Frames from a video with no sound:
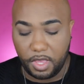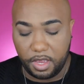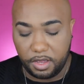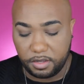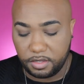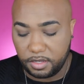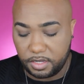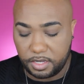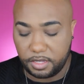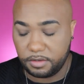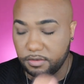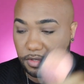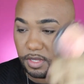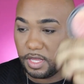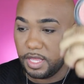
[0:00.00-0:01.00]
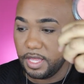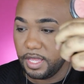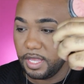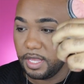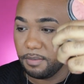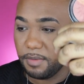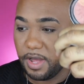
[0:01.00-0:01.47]
Oh, okay.
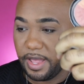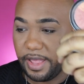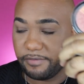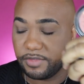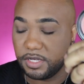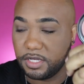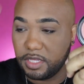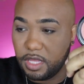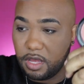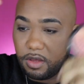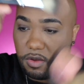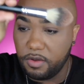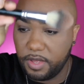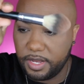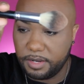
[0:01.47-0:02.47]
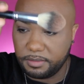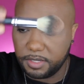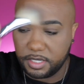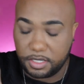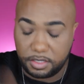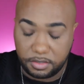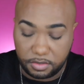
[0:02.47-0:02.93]
Iman Afterglow, and I'm
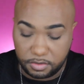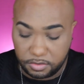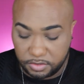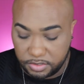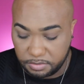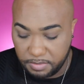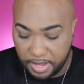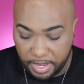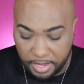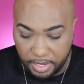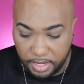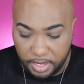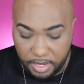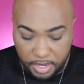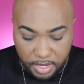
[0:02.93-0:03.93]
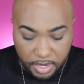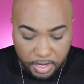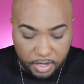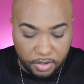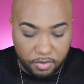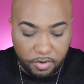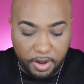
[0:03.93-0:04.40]
gonna use my
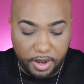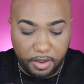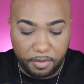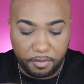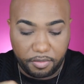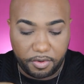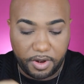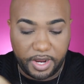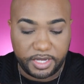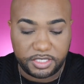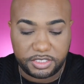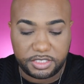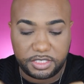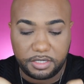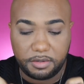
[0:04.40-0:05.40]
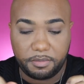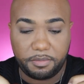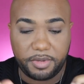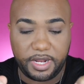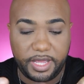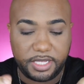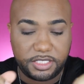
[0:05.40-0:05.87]
Crown Brush
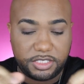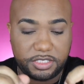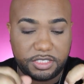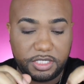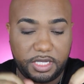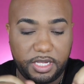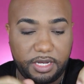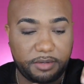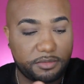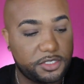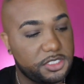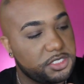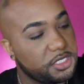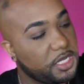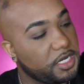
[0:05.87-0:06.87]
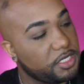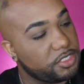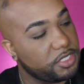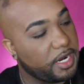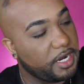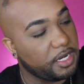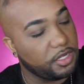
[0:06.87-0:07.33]
blush, and I'm just gonna
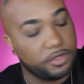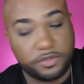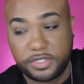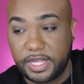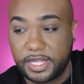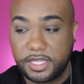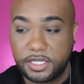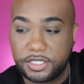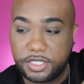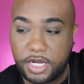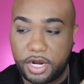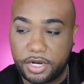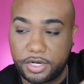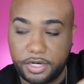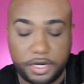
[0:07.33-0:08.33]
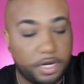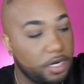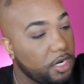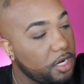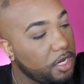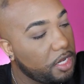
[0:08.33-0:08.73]
try to use like the darker